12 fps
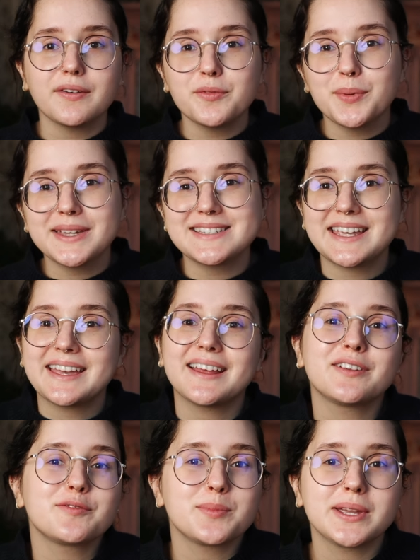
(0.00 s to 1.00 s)
have a big day ahead
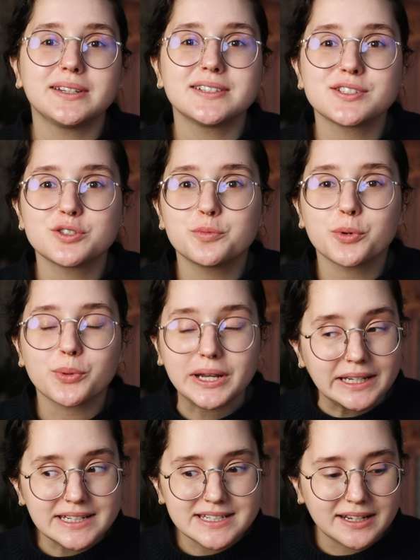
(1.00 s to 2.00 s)
of me and it's super
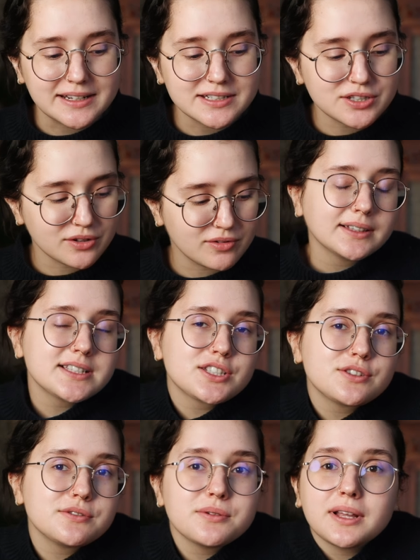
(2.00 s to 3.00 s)
rainy today, so let's
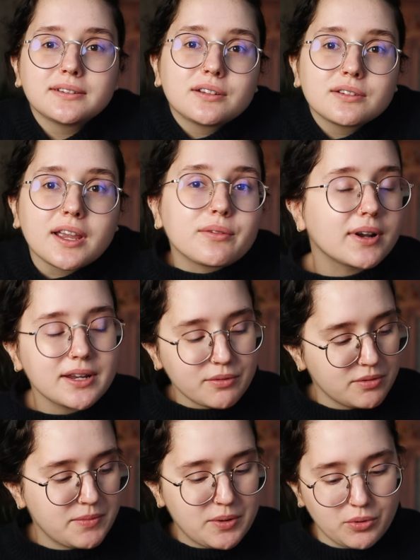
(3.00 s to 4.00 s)
do a little get ready
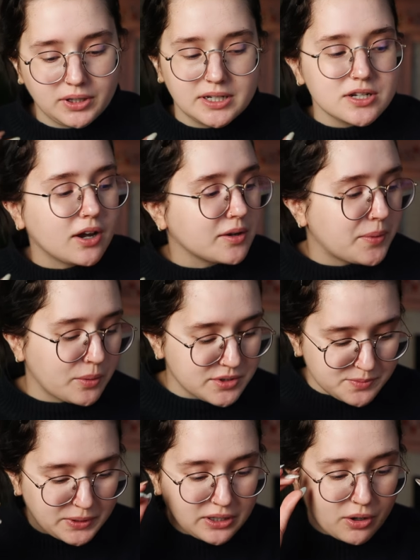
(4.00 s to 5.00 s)
with me while I talk about
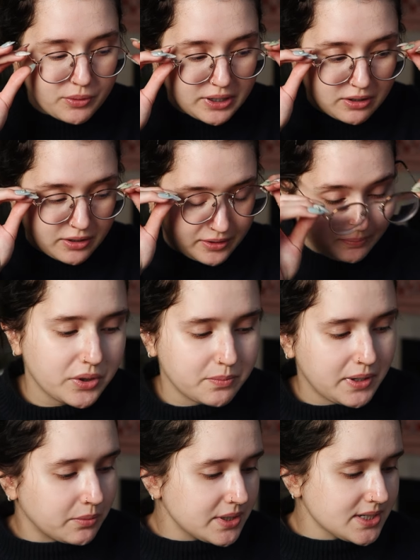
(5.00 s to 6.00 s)
what's been going on with
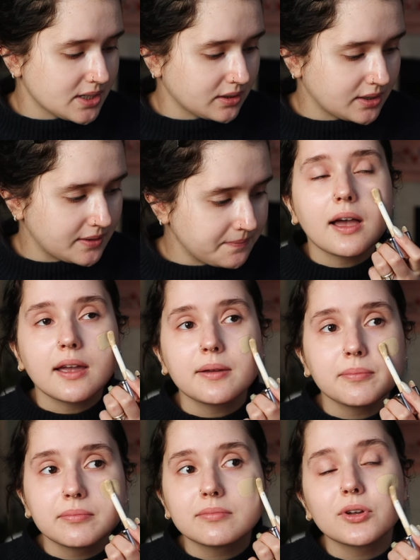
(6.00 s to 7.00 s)
me recently.
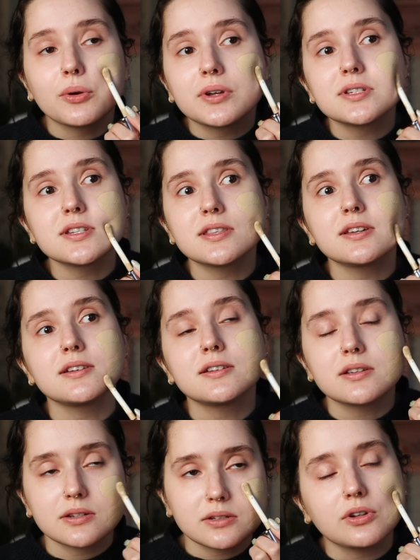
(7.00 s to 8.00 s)
I'm going to
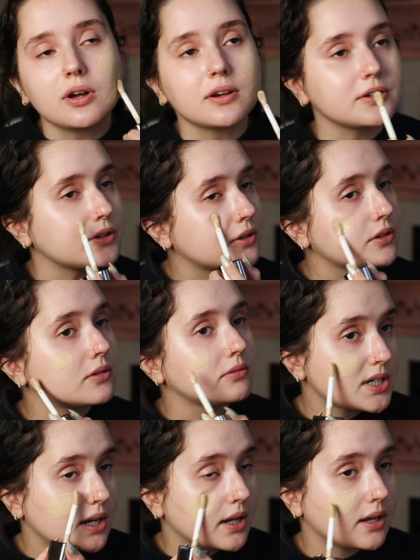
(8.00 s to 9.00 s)
the doctor
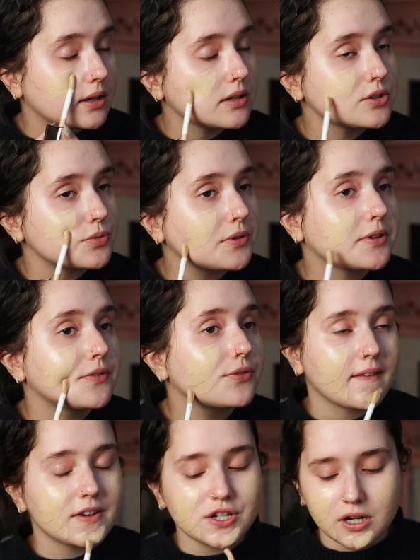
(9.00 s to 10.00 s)
today at 12
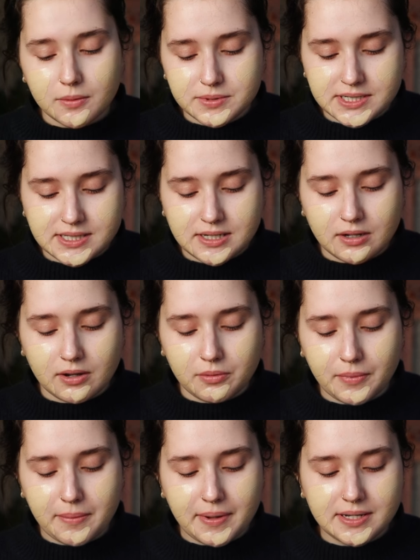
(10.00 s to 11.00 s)
for a checkup to see how
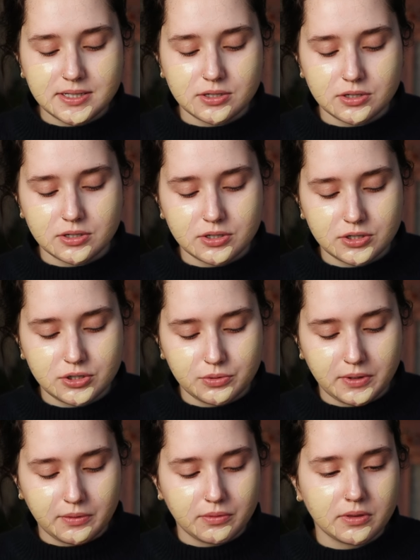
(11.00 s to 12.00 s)
my meds are
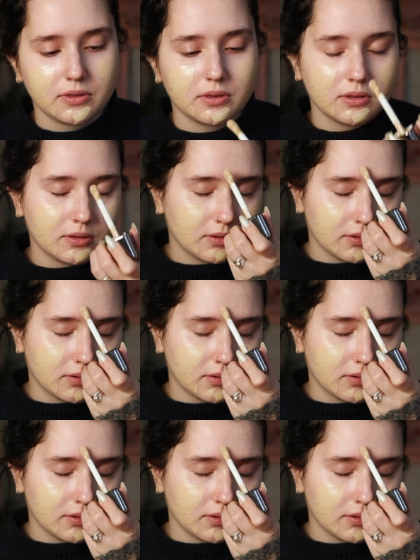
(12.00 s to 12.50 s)
doing with...